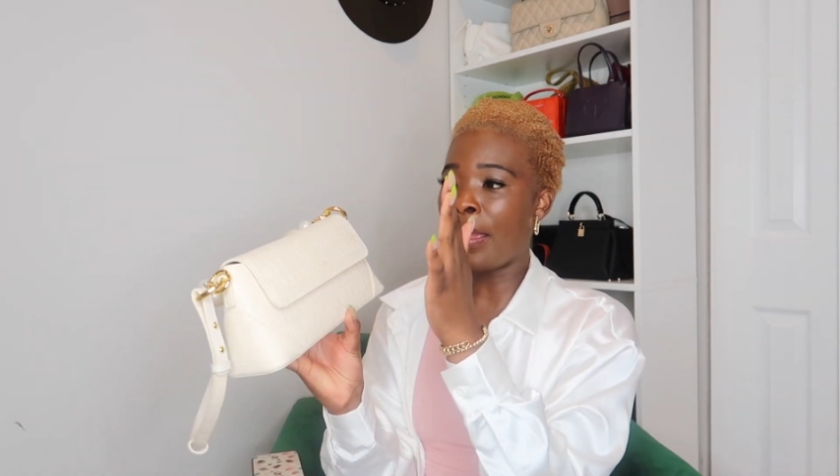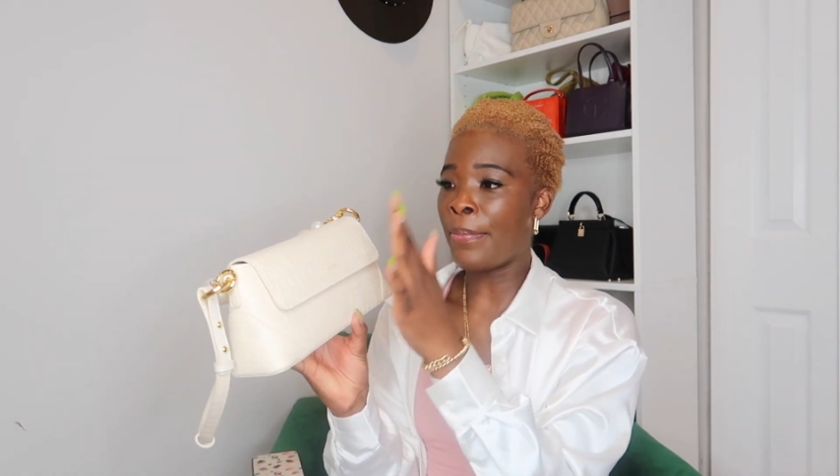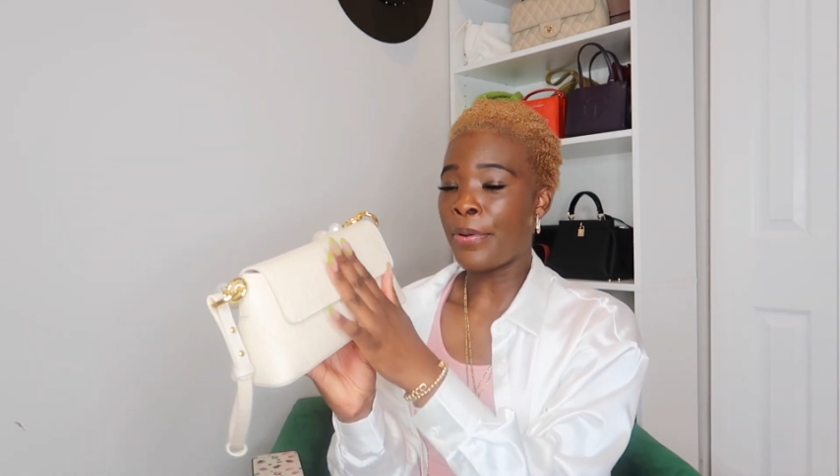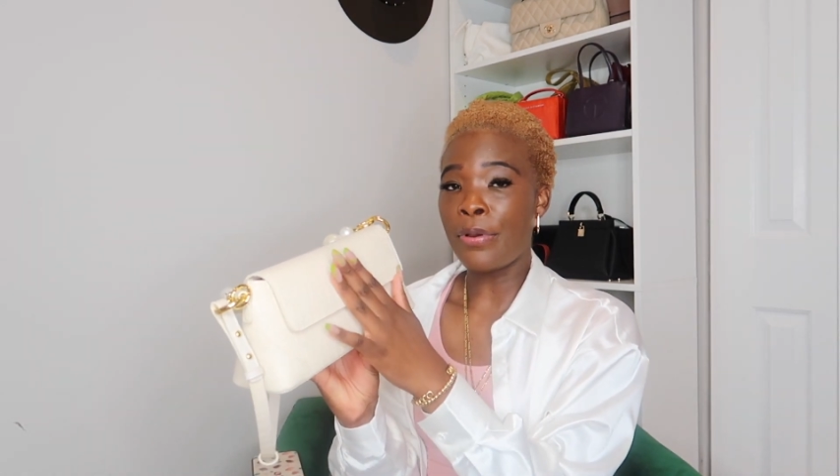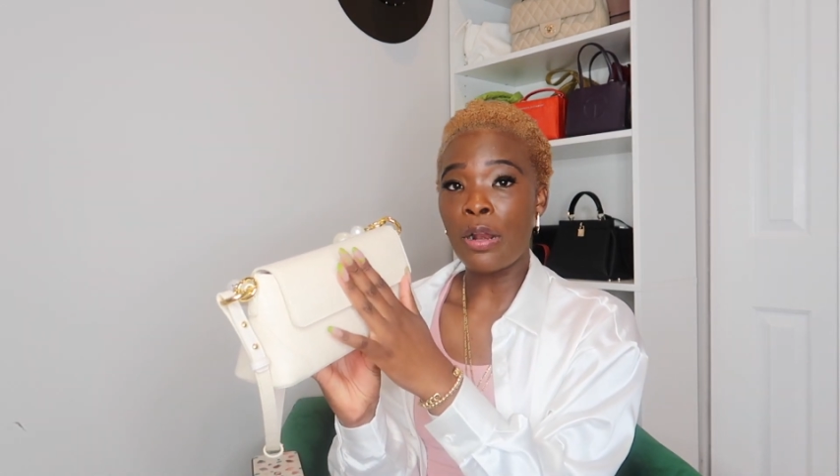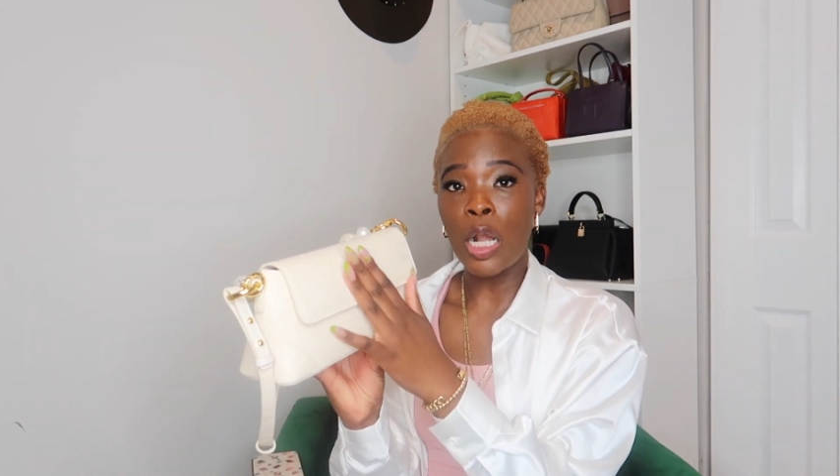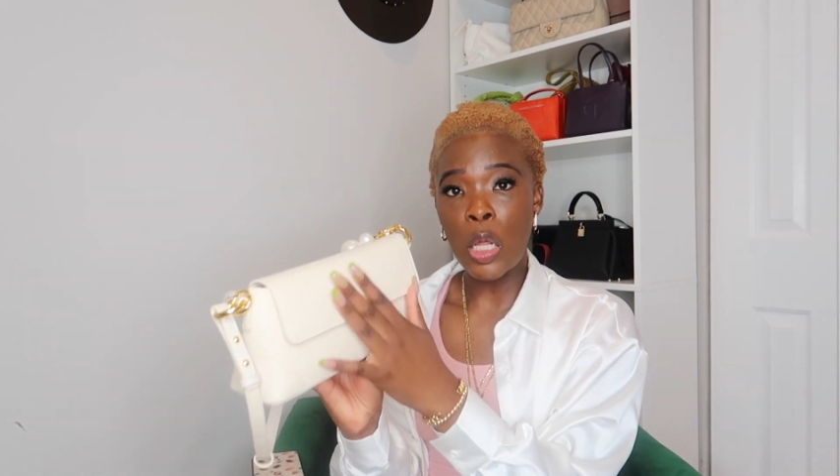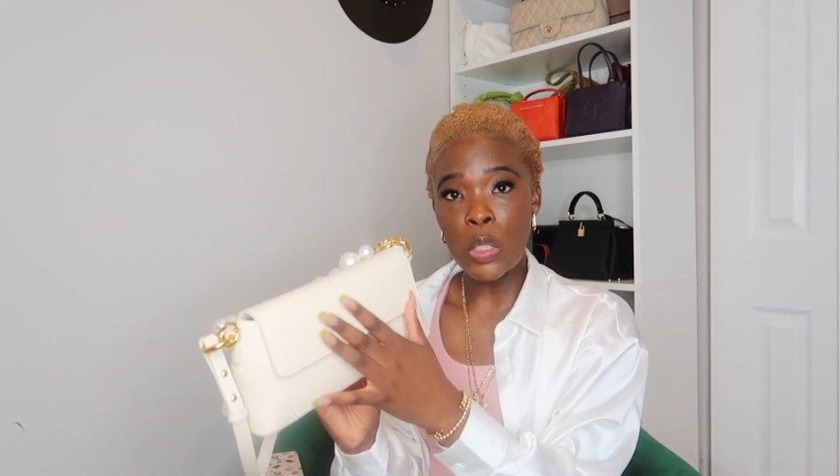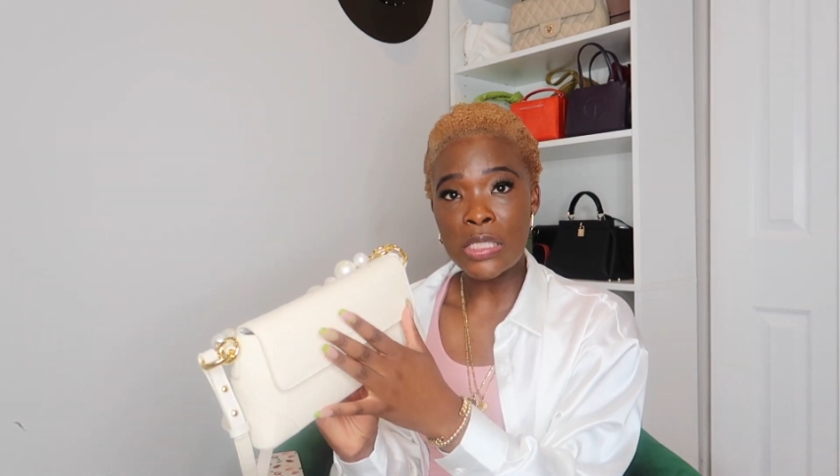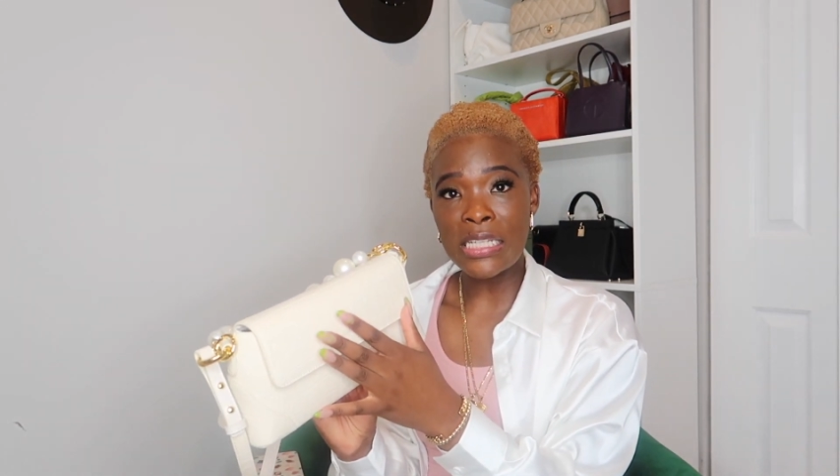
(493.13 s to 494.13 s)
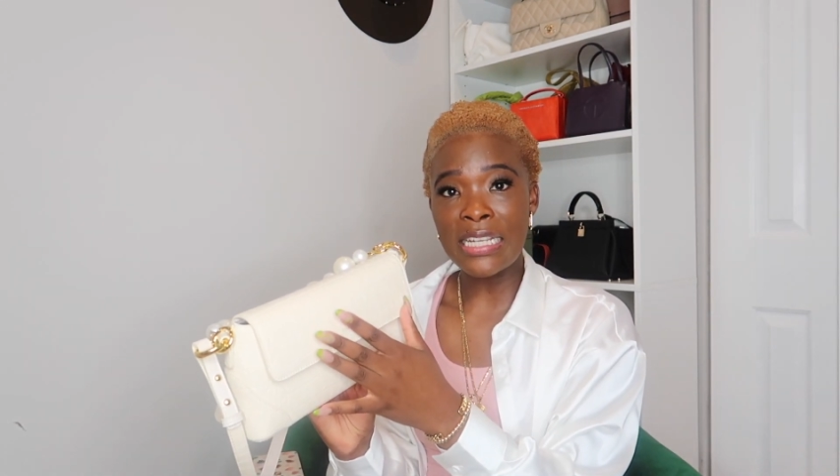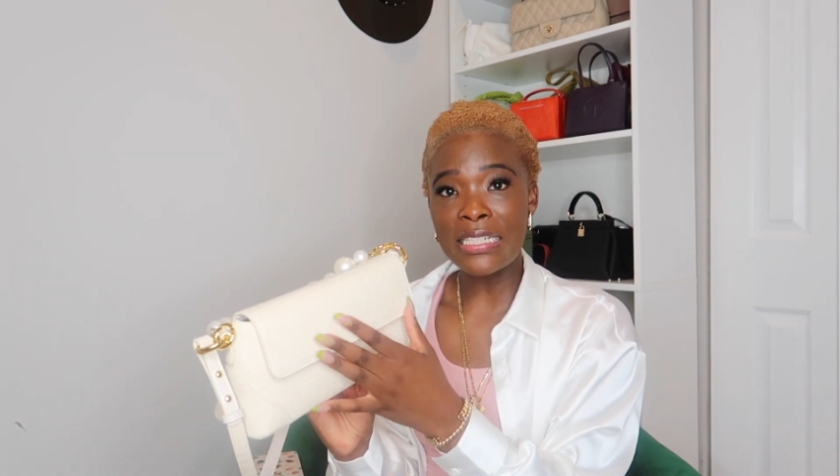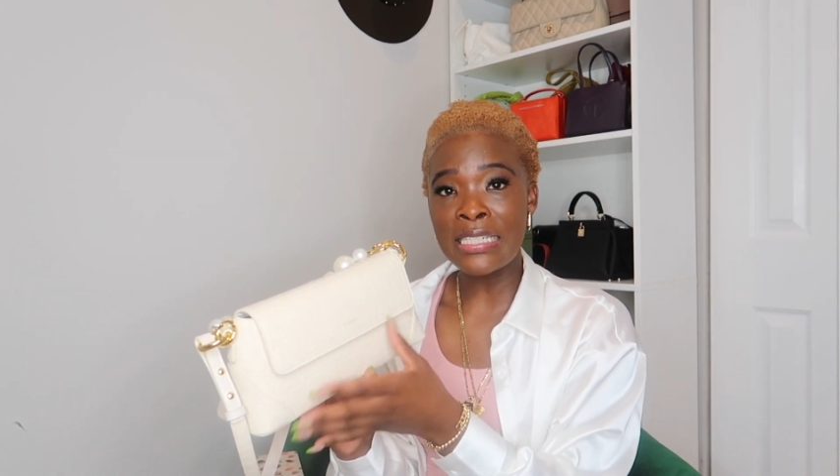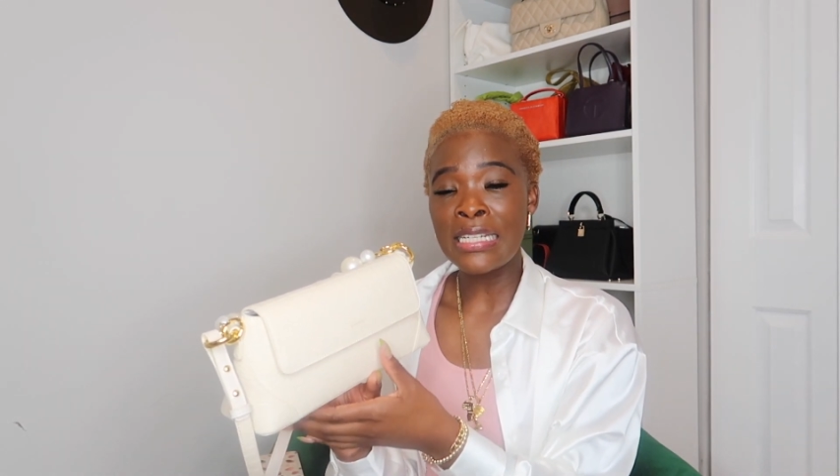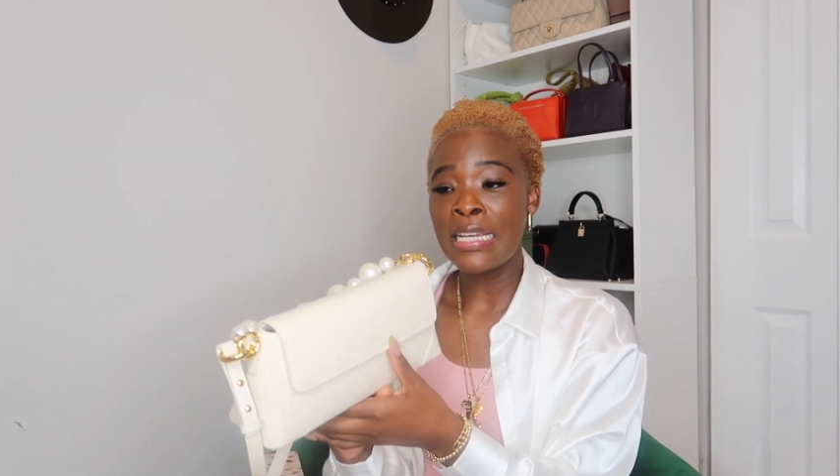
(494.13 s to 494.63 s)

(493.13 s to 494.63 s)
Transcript: able to close it